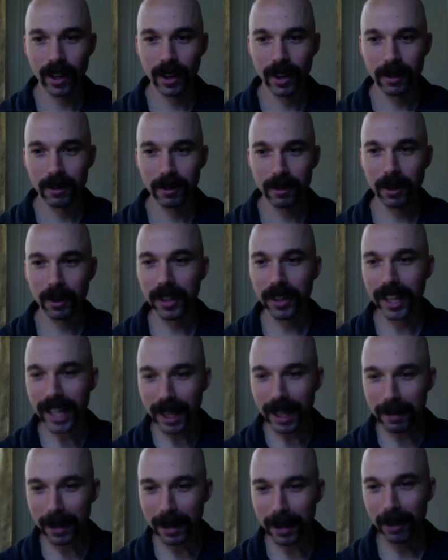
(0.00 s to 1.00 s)
well,
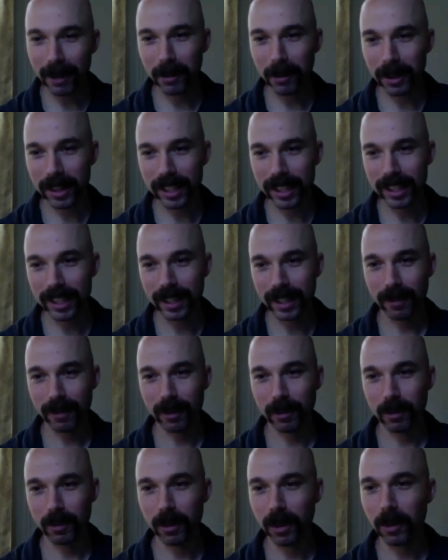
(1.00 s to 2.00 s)
think about
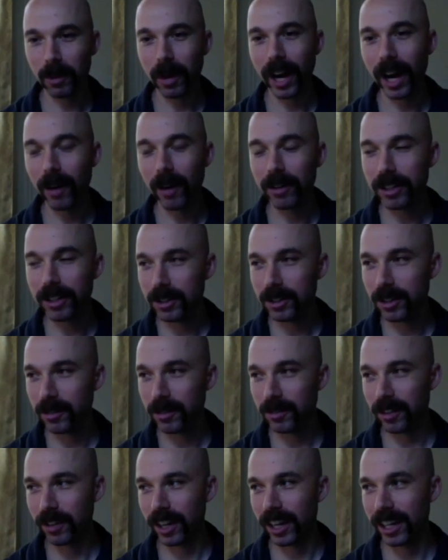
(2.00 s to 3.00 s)
how would you
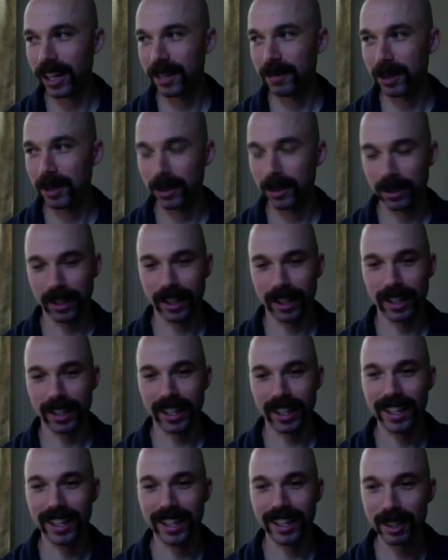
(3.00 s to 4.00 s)
define music?
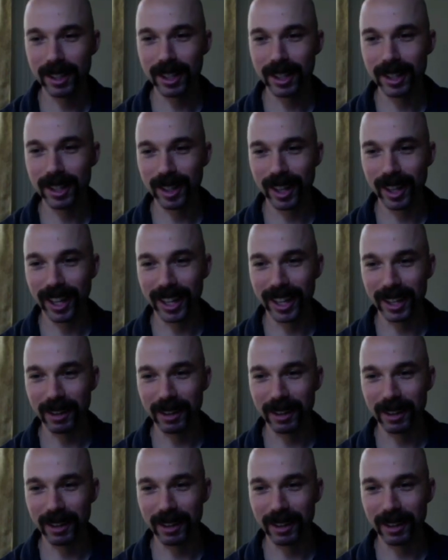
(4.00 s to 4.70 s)
And this is like,